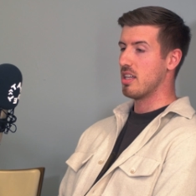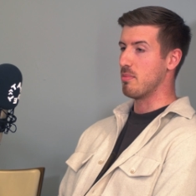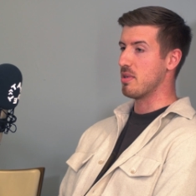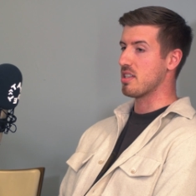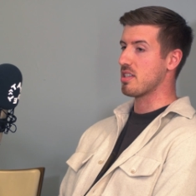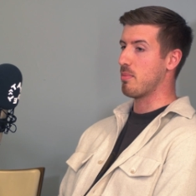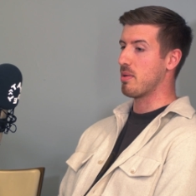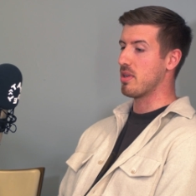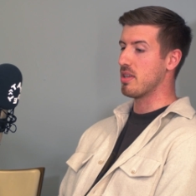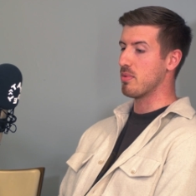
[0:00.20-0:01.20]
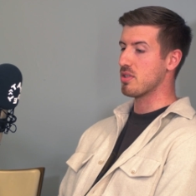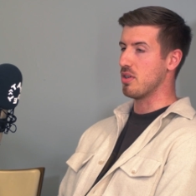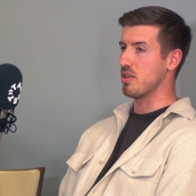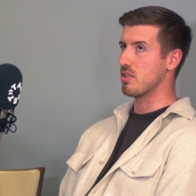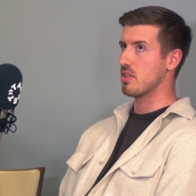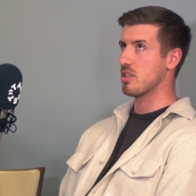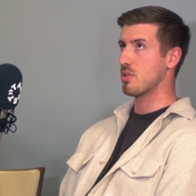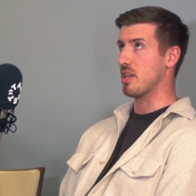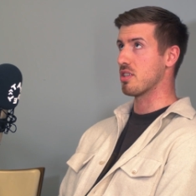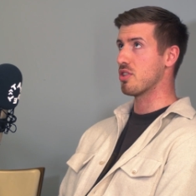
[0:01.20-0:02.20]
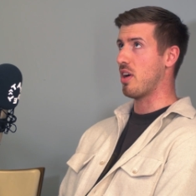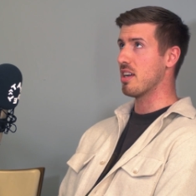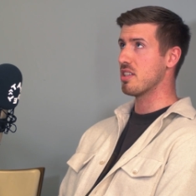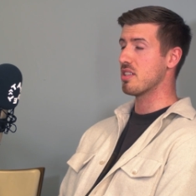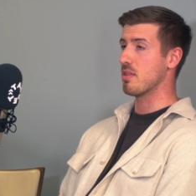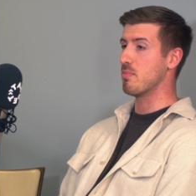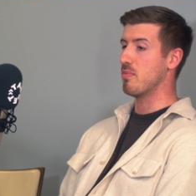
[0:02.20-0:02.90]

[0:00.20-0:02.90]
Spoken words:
the business. I mean, we sort of switched the strategy to